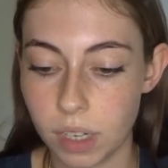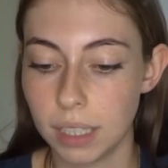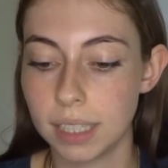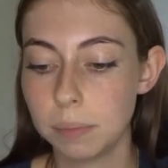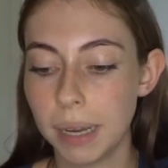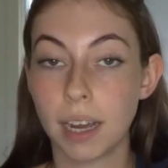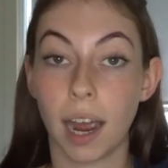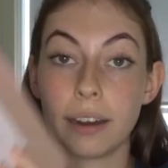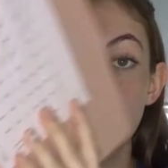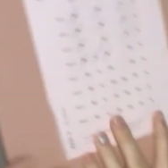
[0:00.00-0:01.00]
This is my
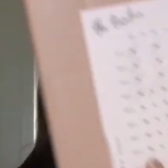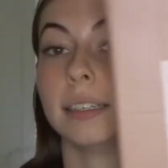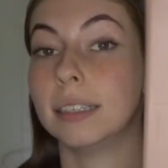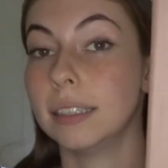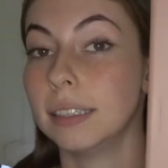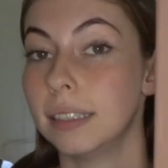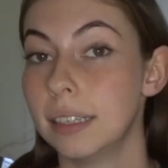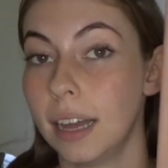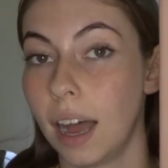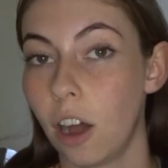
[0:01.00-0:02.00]
diary.
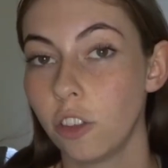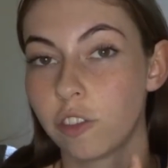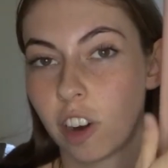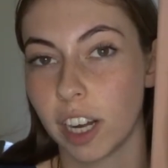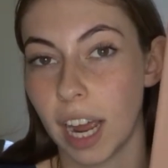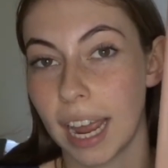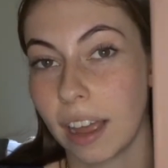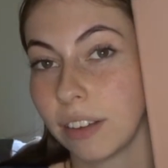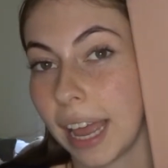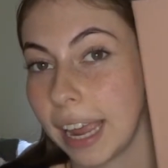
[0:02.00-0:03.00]
on the front I
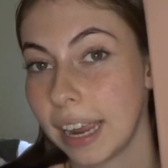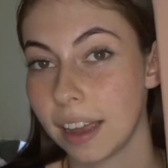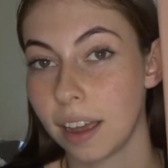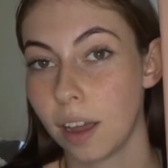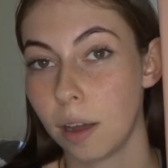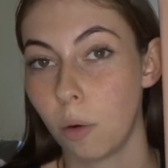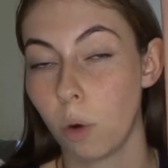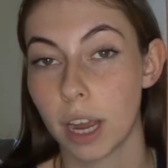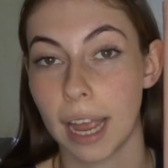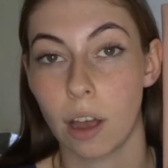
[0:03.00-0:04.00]
have a
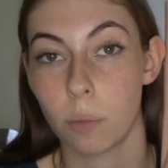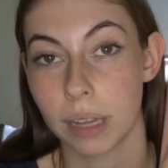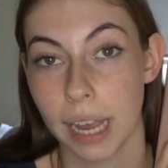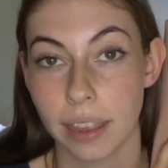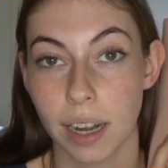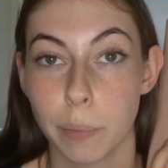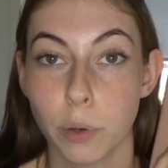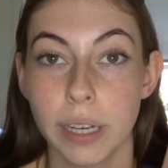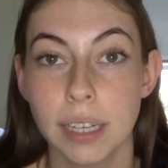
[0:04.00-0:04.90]
workout plan that I'm doing.